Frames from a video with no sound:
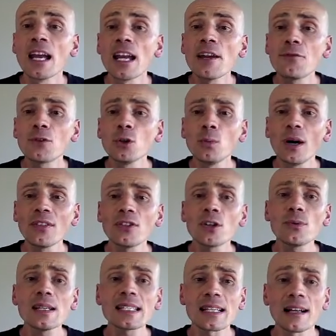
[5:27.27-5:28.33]
if you want
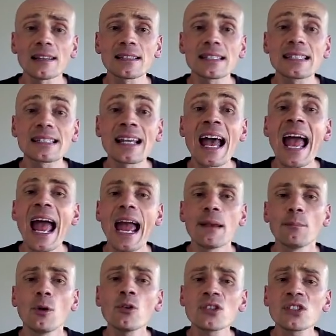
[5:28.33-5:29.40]
the results,
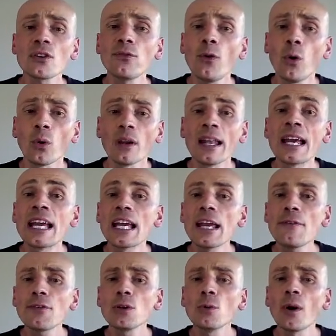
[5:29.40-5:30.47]
and most of all,
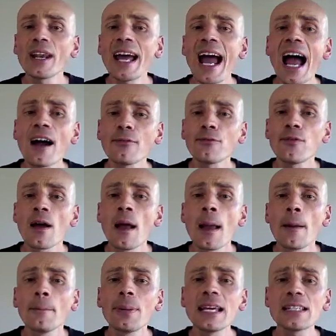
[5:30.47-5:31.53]
if you want to have
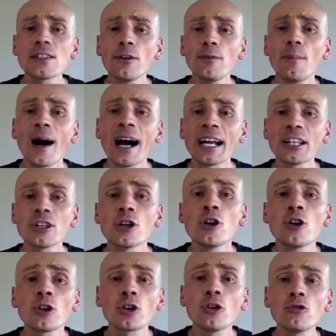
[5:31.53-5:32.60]
peace of mind,
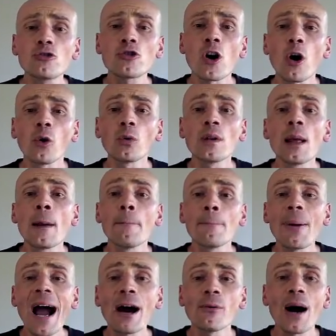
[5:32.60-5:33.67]
control,
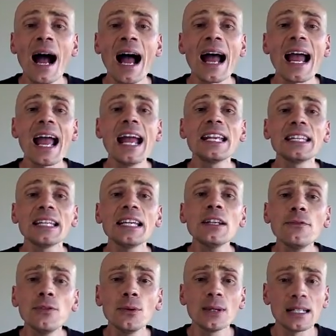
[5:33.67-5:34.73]
power, and
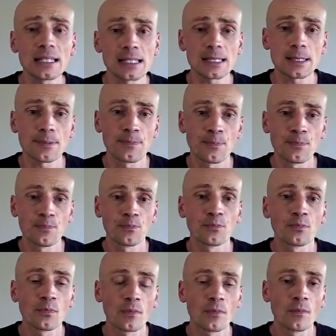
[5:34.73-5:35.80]
influence.
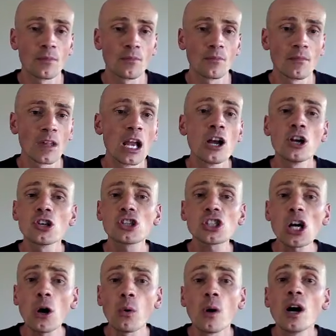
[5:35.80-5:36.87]

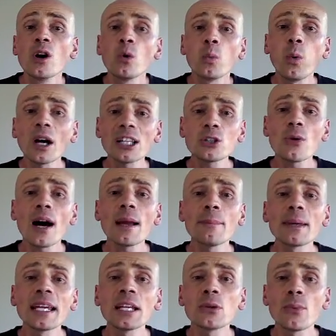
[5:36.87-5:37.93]
So, what do I
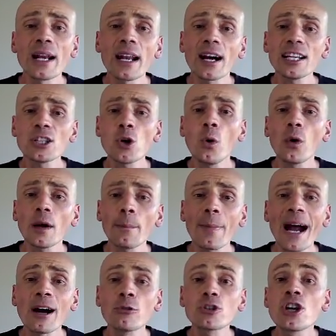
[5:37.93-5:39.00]
mean when I talk
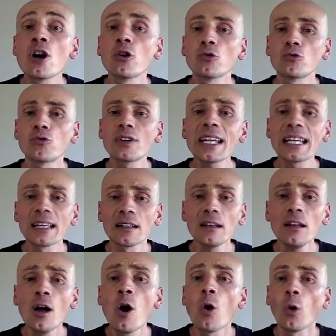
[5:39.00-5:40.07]
about
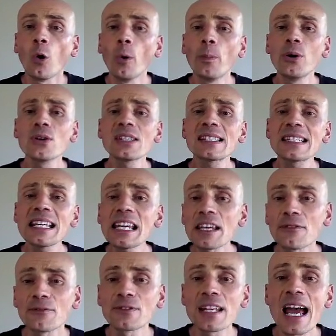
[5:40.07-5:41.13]
real or
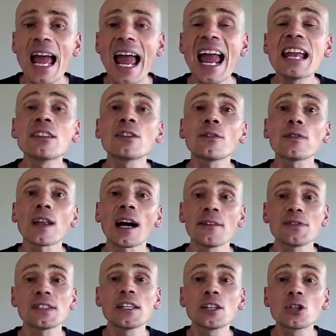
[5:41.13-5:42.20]
perceived end of
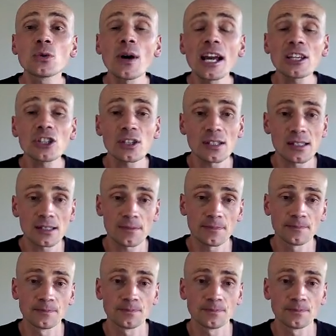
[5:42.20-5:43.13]
life situations?